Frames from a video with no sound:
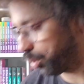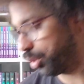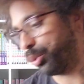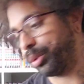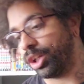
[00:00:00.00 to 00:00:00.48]

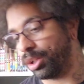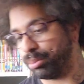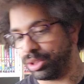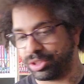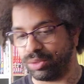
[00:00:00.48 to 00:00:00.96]
3 art
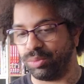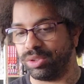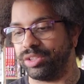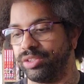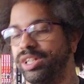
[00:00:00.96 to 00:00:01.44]
books in
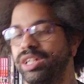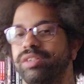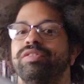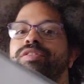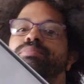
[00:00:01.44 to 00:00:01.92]
one. You
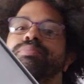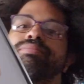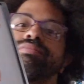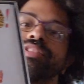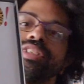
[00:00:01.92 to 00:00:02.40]
have
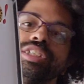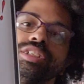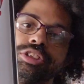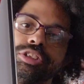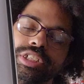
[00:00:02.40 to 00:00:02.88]
the
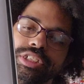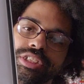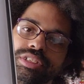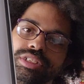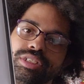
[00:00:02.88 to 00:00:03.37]

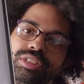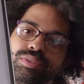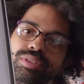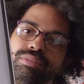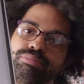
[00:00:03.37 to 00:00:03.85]
illustrations in this
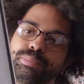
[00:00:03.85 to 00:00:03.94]
one.